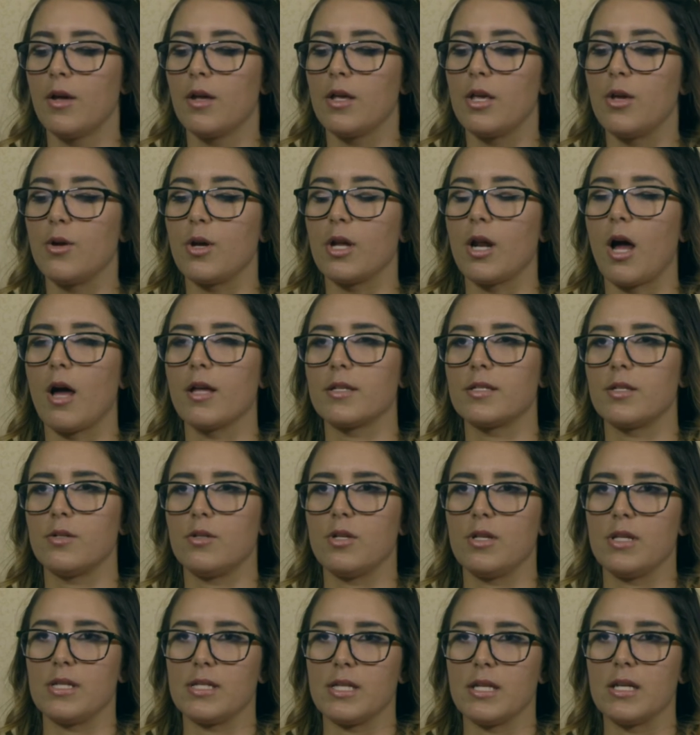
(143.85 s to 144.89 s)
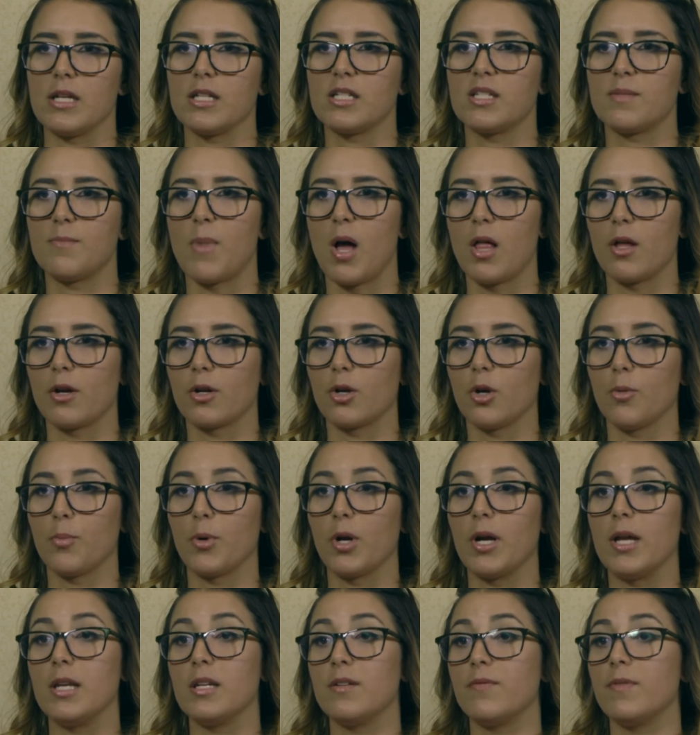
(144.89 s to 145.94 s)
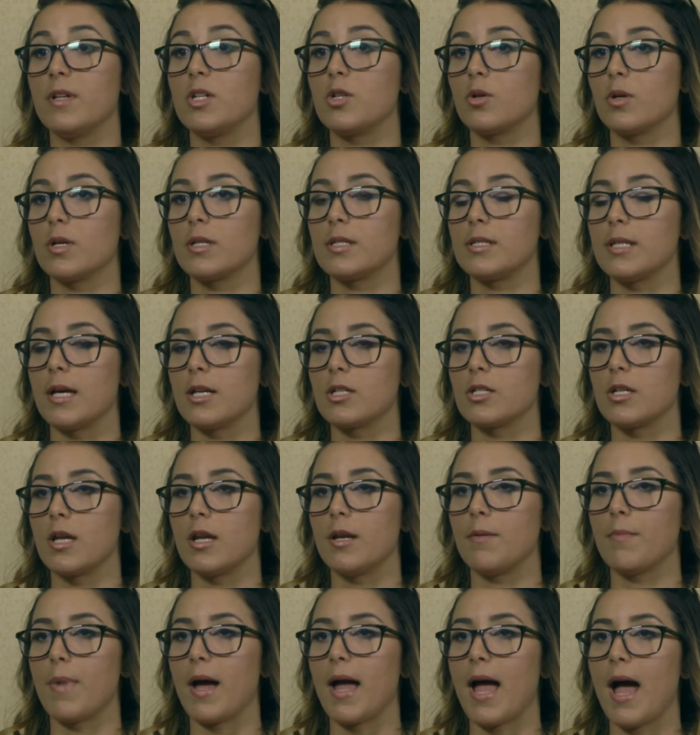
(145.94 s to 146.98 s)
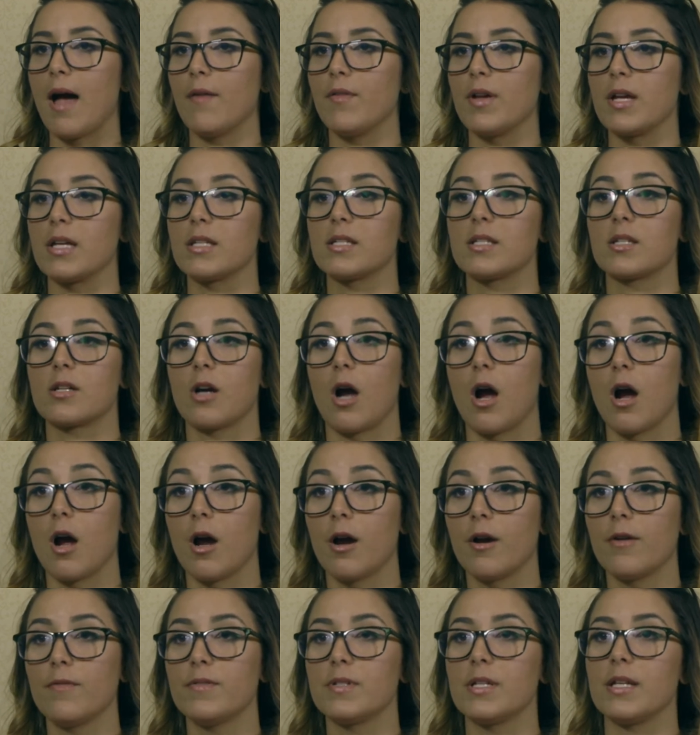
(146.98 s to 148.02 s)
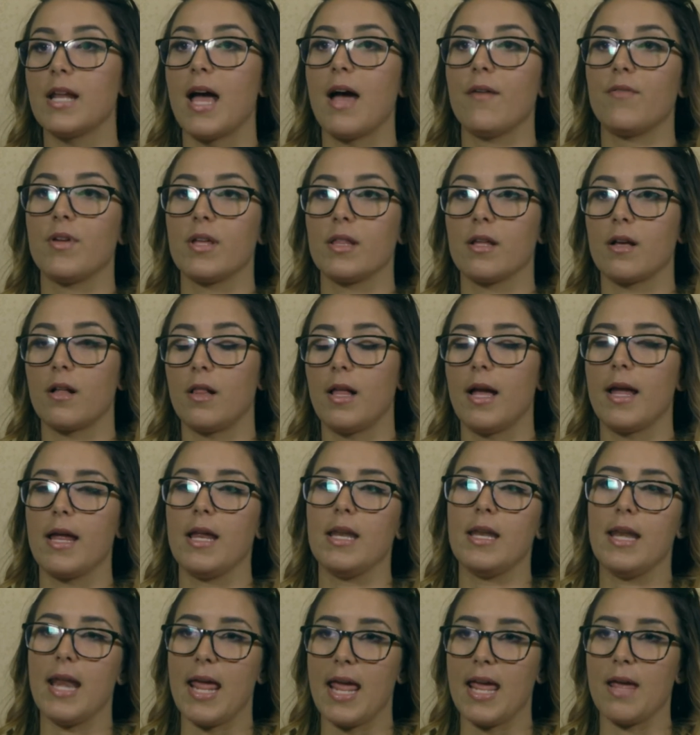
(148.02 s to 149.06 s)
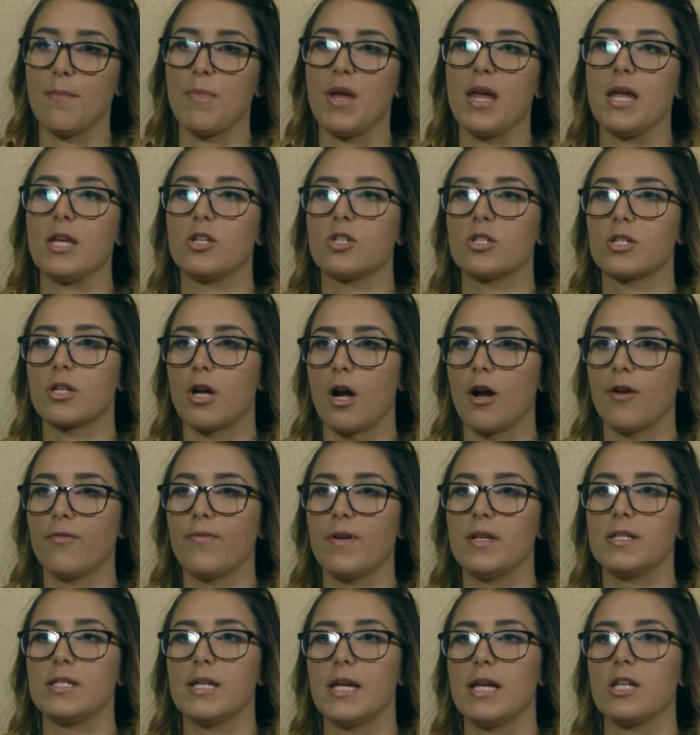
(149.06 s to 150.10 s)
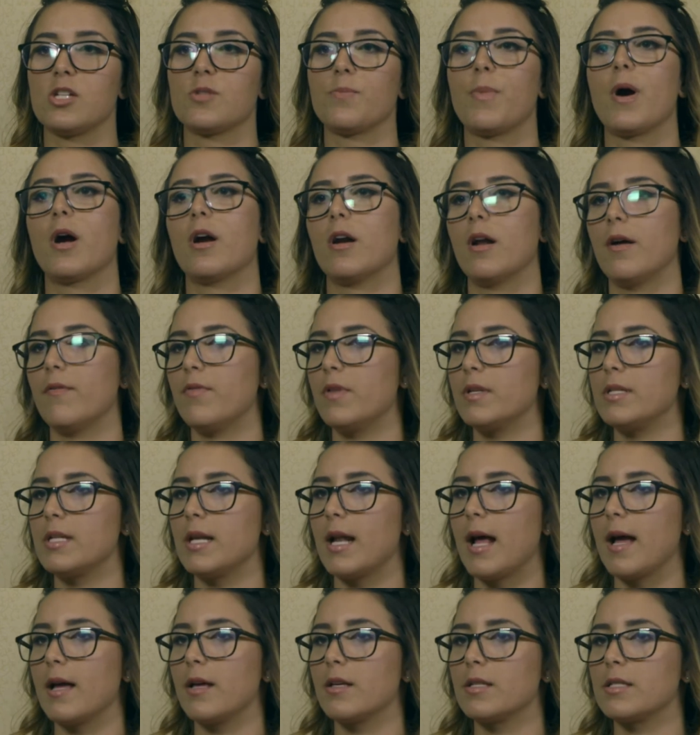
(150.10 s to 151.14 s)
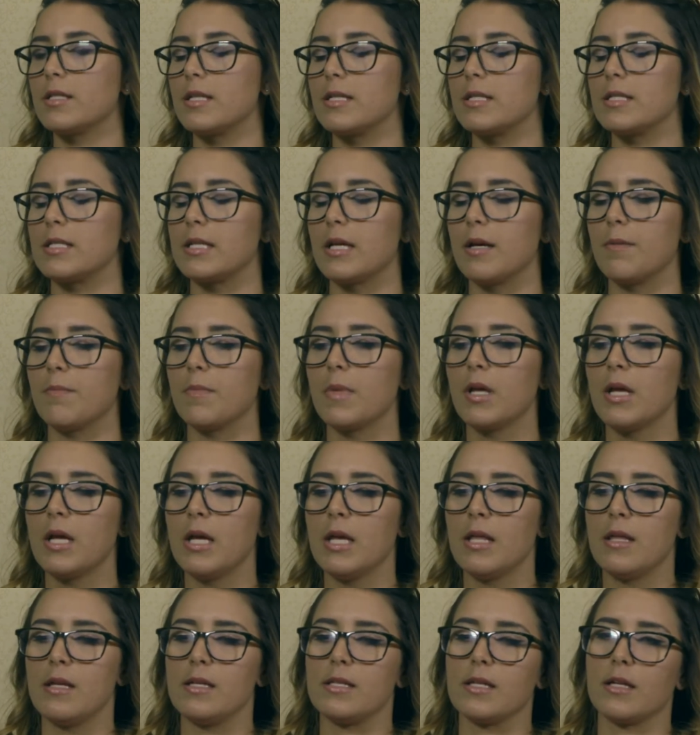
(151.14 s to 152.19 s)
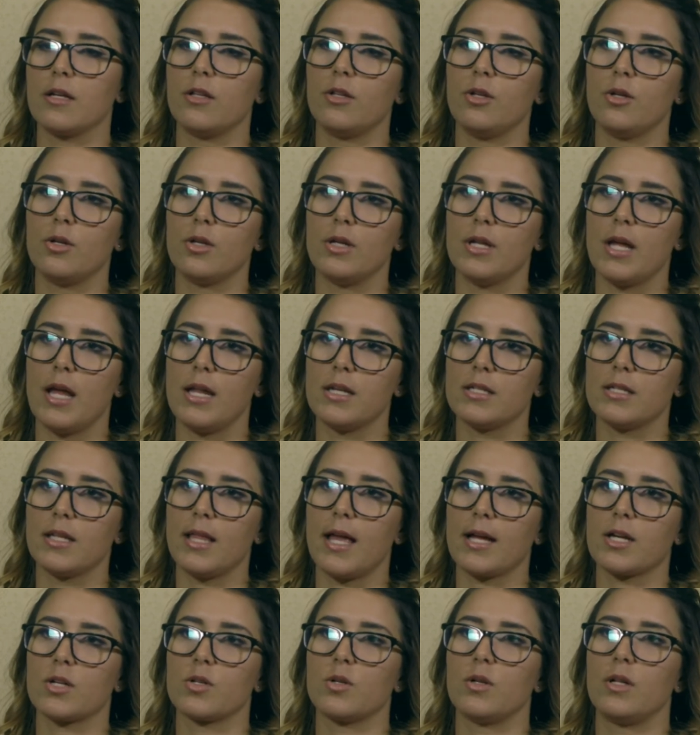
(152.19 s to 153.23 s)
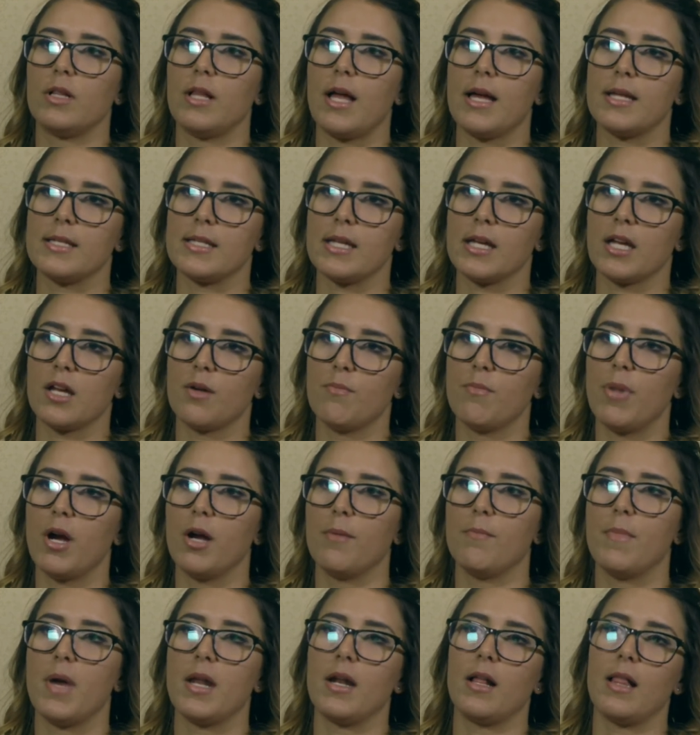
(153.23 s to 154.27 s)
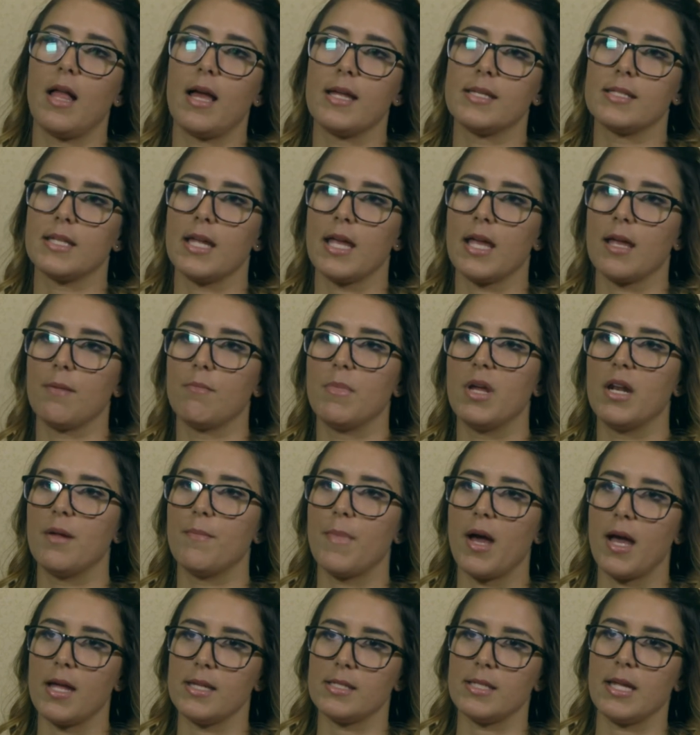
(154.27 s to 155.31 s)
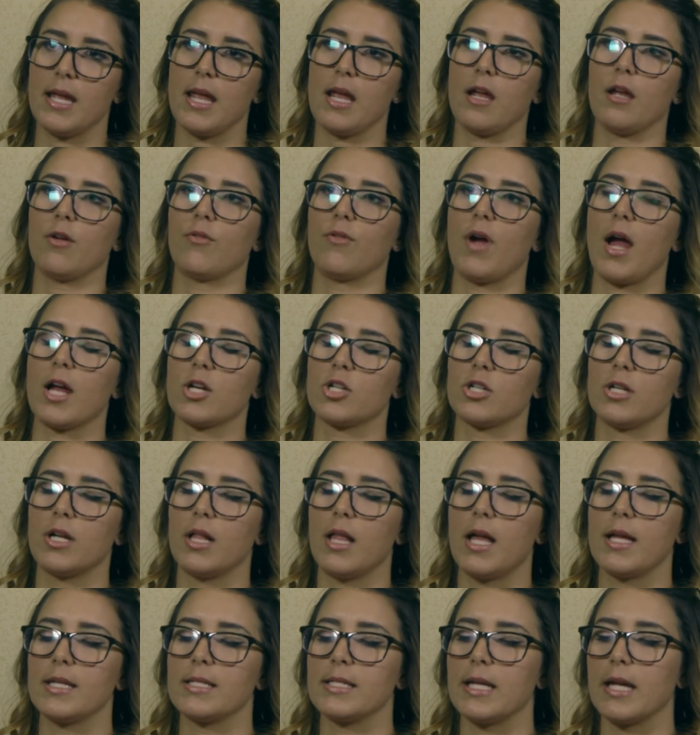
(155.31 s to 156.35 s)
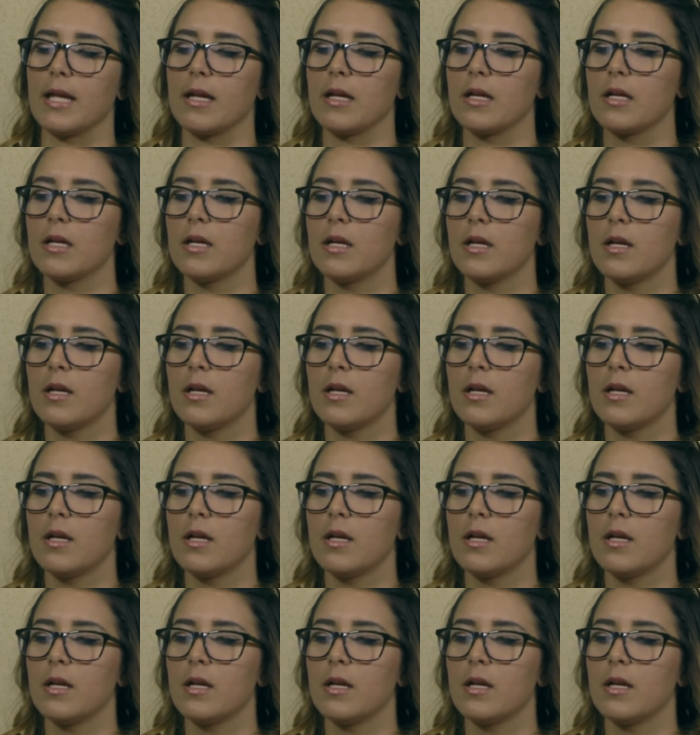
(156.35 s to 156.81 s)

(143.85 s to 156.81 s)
You could also do this in a smaller group or individual session by having scarves and having the client name each scarf as each part of the denial system. These include intellectualizing, compartmentalizing, minimizing, and rationalizing.